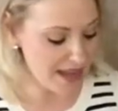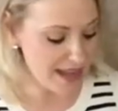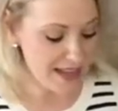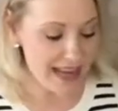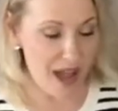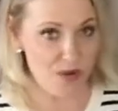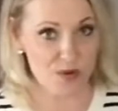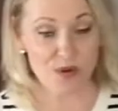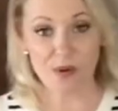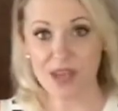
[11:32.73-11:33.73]
Now,
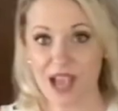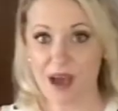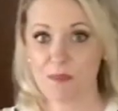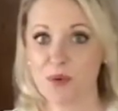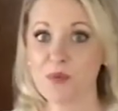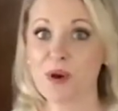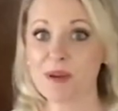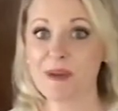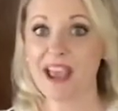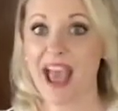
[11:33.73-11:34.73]
growing up, one of
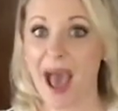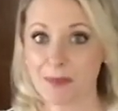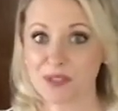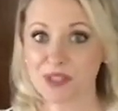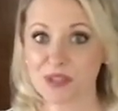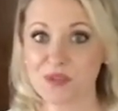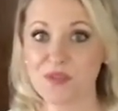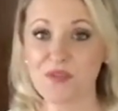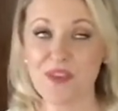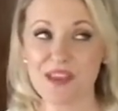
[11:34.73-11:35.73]
my absolute
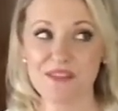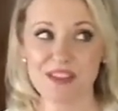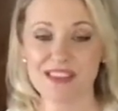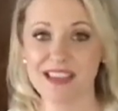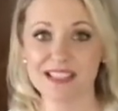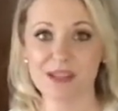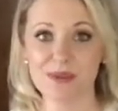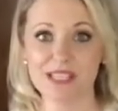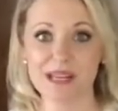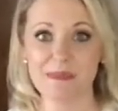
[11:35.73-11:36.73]
favorite things that we
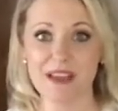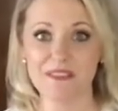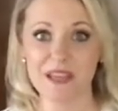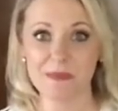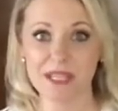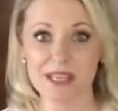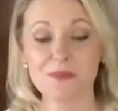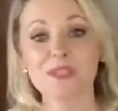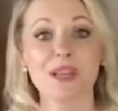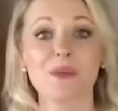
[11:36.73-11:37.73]
did in my family
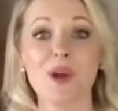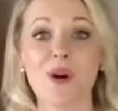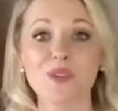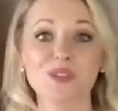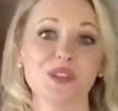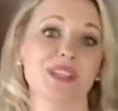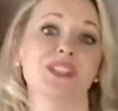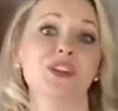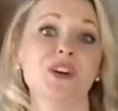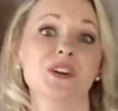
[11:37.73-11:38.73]
was that we all took
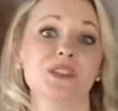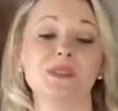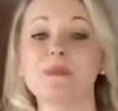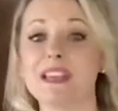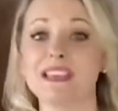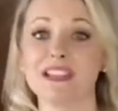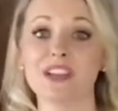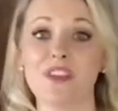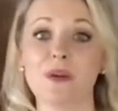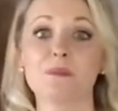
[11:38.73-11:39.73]
turns making each
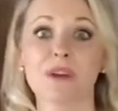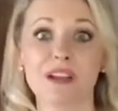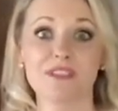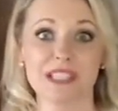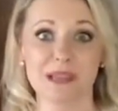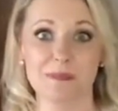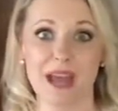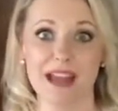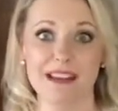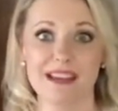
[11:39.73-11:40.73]
other breakfast in
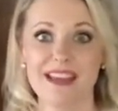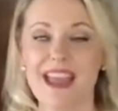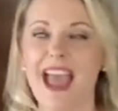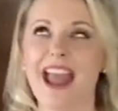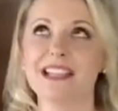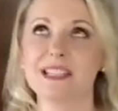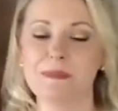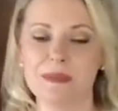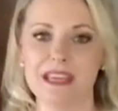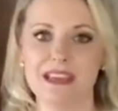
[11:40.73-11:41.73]
bed. And to
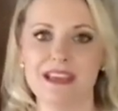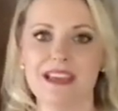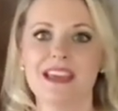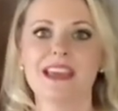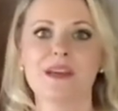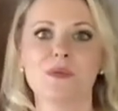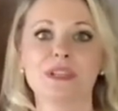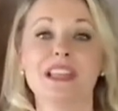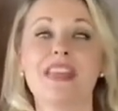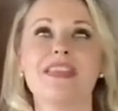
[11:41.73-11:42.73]
me, it
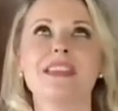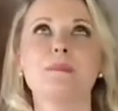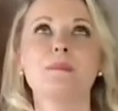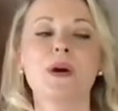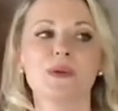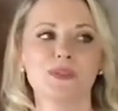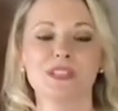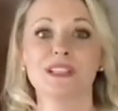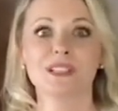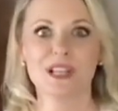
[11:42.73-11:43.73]
was the most
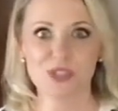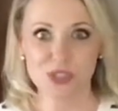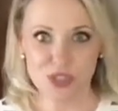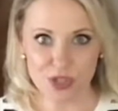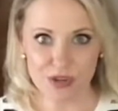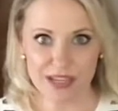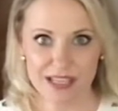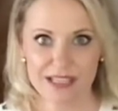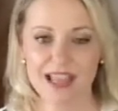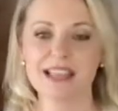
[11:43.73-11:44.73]

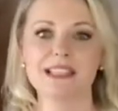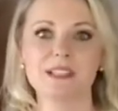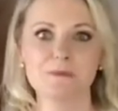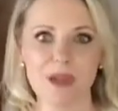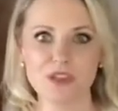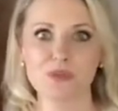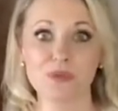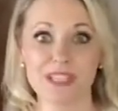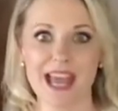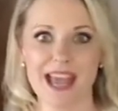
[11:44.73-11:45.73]
luxurious and special
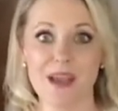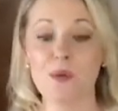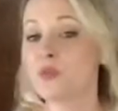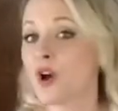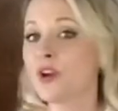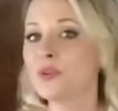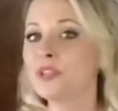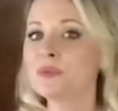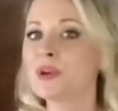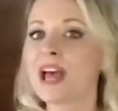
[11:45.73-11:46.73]
day, not only
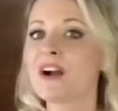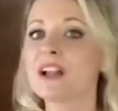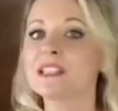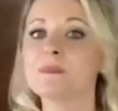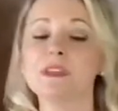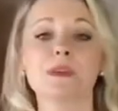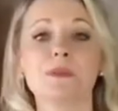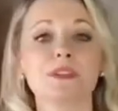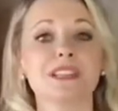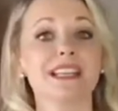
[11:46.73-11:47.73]
when I got to be the
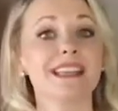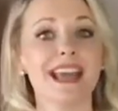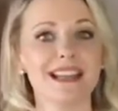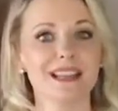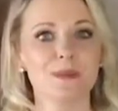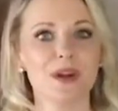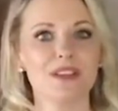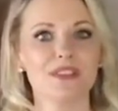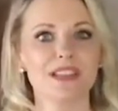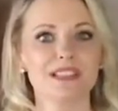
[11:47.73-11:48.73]
person getting the
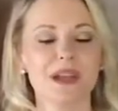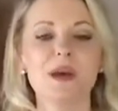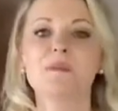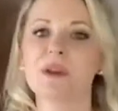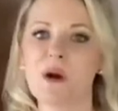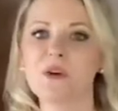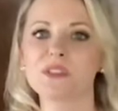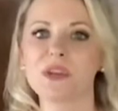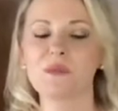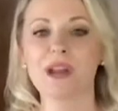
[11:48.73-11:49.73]
breakfast, but
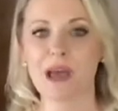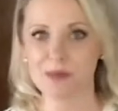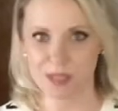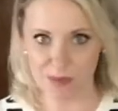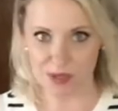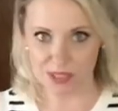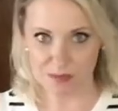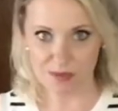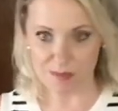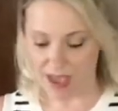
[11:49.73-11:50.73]
also when I was the person
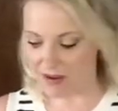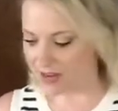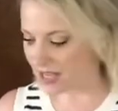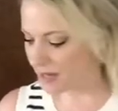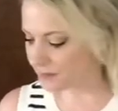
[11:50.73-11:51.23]
preparing it.